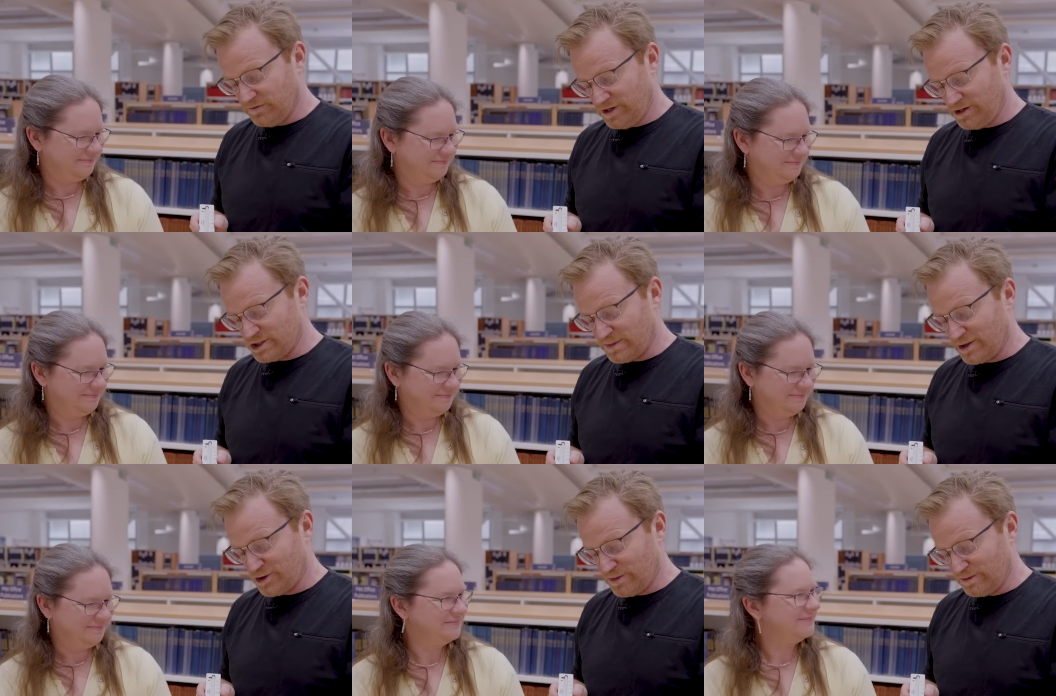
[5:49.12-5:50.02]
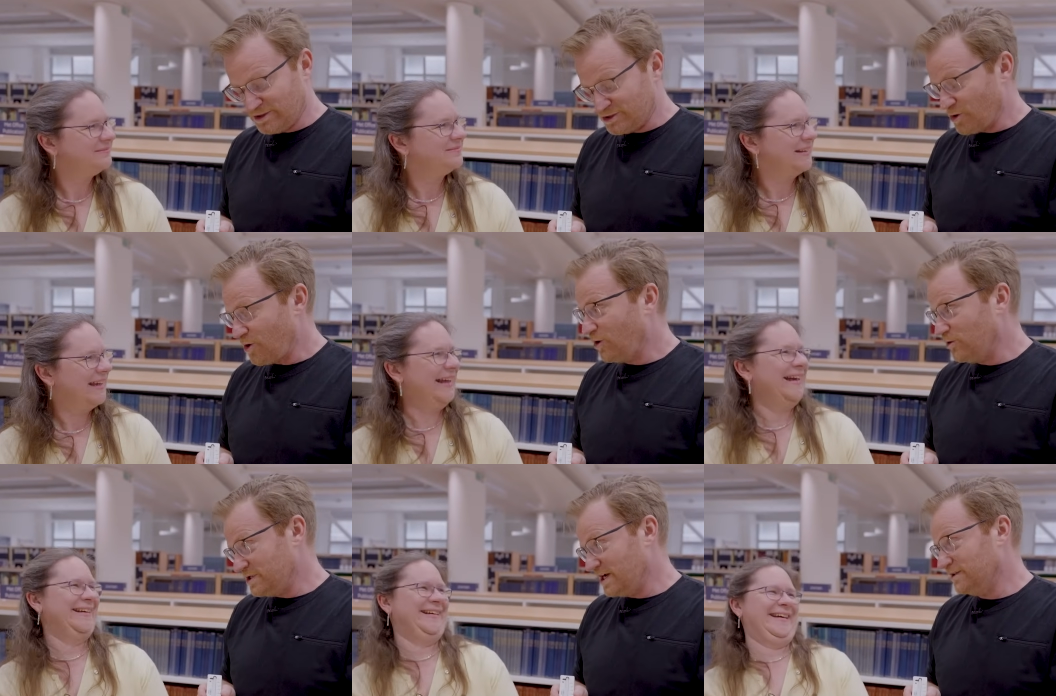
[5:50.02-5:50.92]
Speaker 1: videos about thermometers all
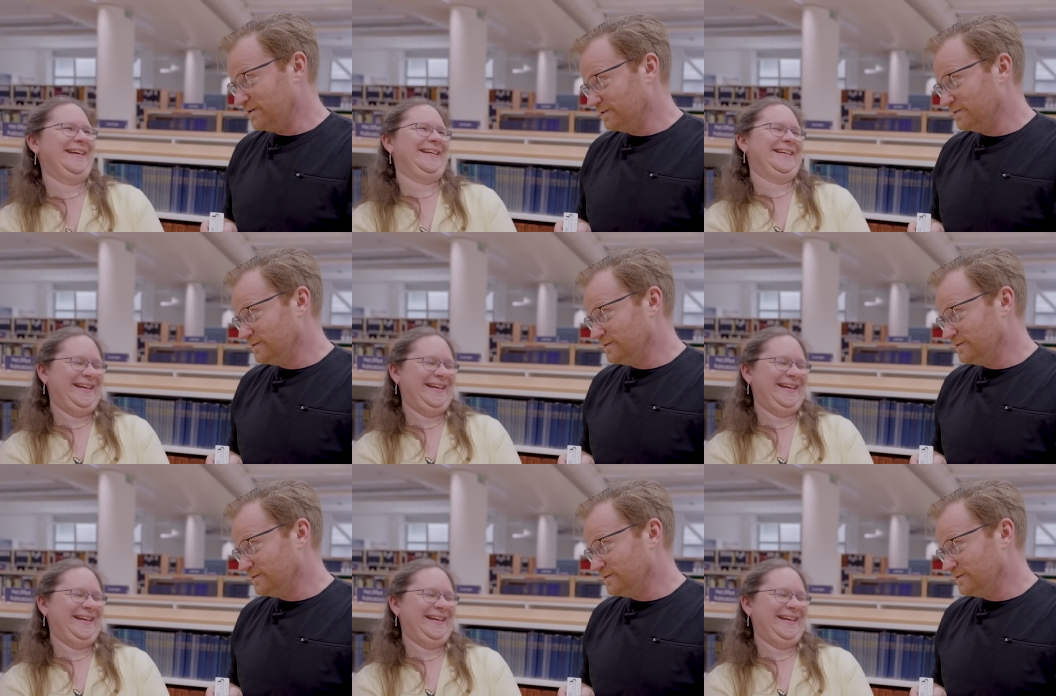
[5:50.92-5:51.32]
day long,